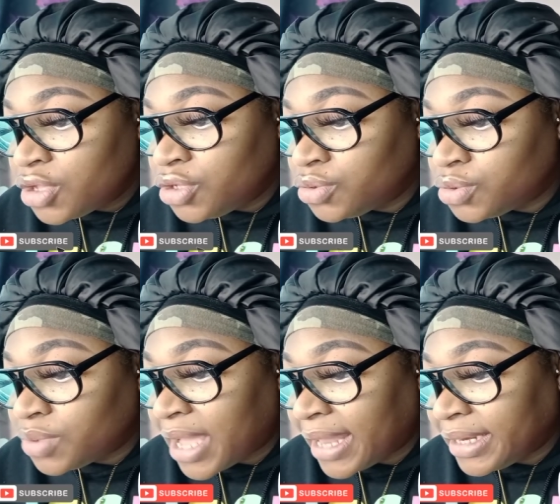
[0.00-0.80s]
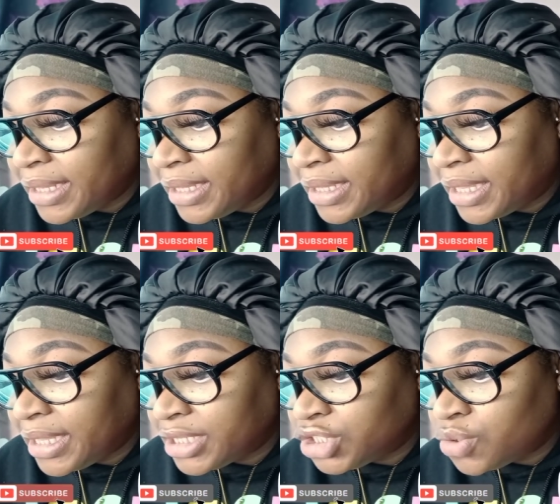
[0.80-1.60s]
You do not need
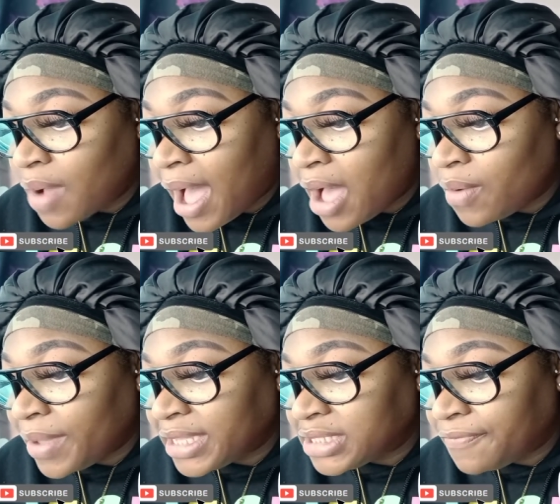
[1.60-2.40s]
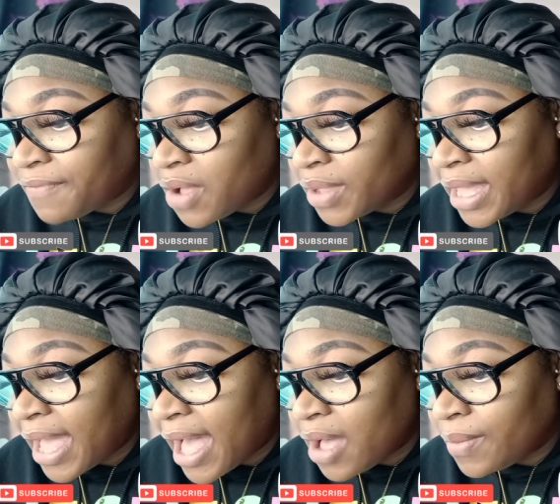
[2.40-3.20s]
kids. You always funky,
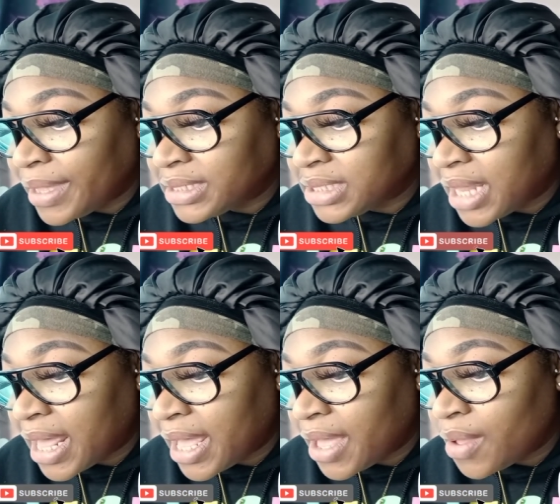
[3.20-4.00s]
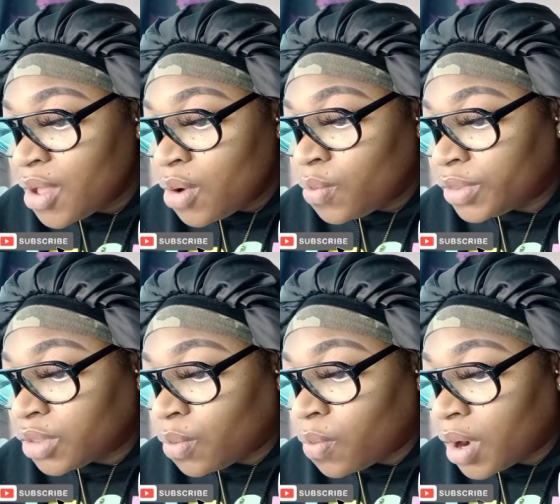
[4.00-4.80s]
always lying with
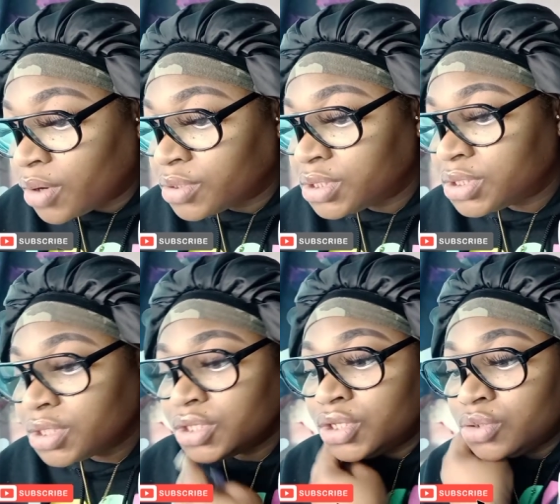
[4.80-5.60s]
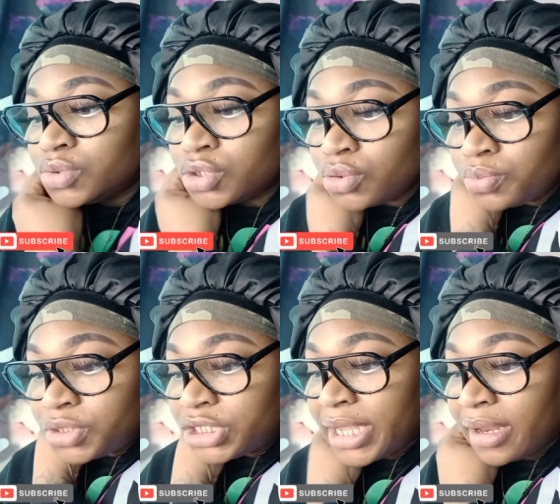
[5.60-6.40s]
the worst YouTube
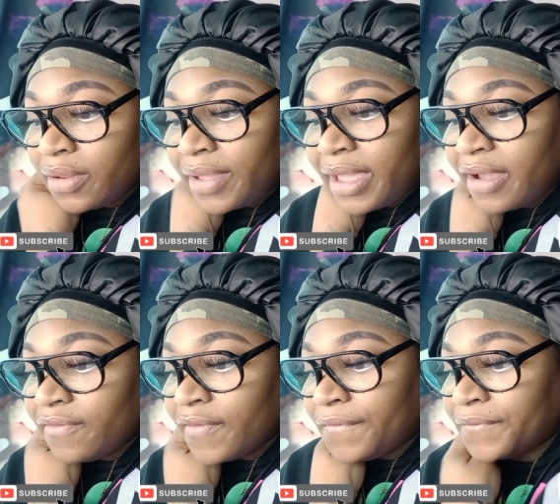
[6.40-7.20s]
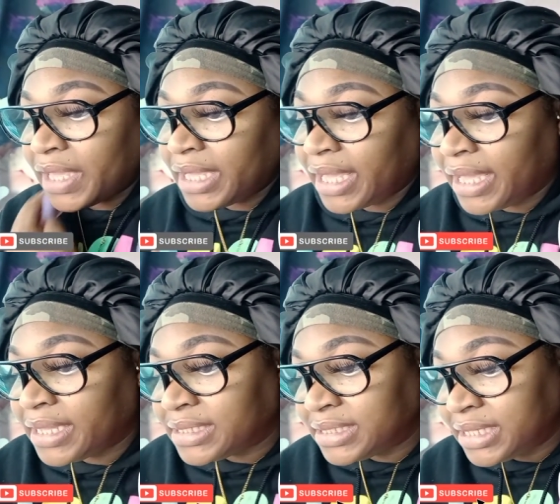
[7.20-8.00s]
channel ever, fake
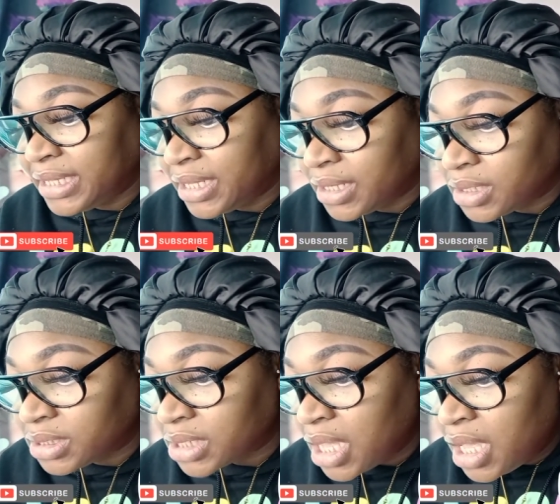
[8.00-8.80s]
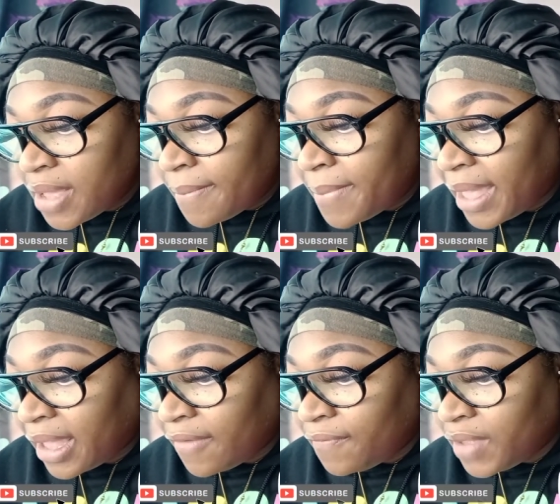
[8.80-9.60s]
ass tears.
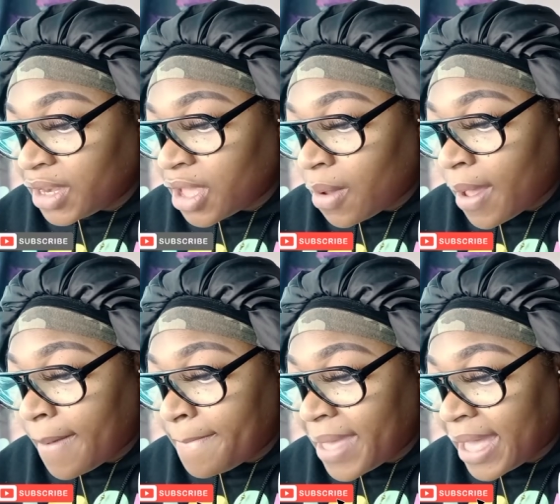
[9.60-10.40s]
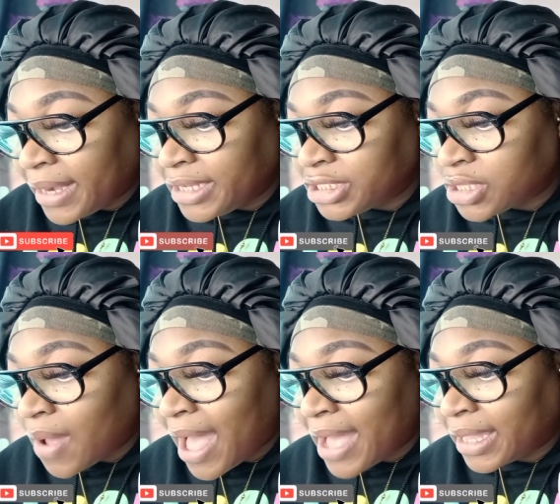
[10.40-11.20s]
Make a video about it
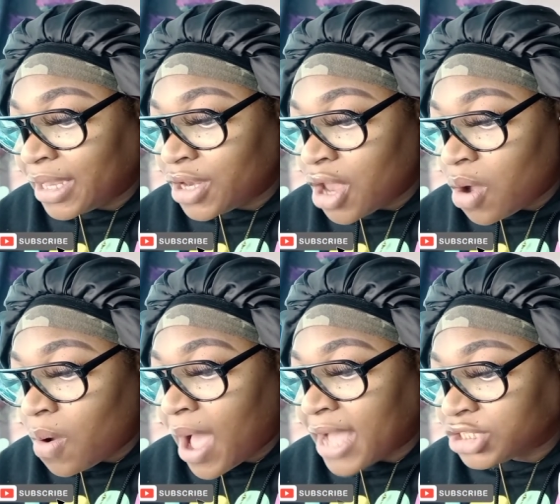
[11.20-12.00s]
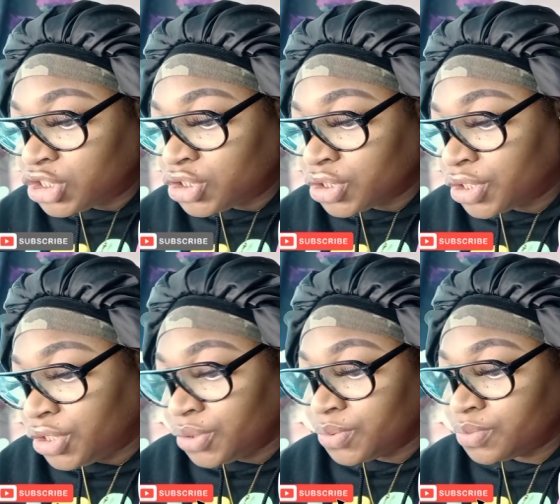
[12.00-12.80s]
so I can know I shook
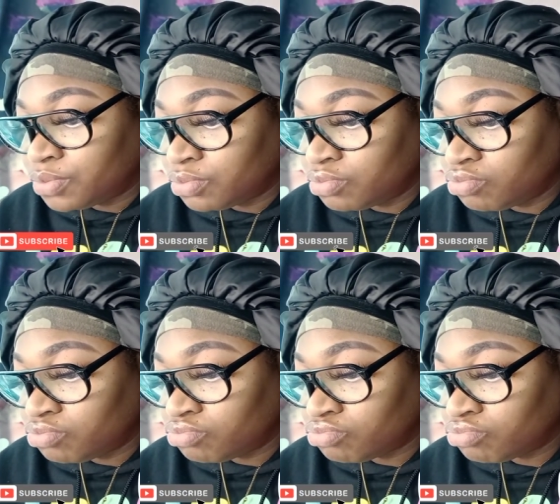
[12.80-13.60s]
you. Hmm.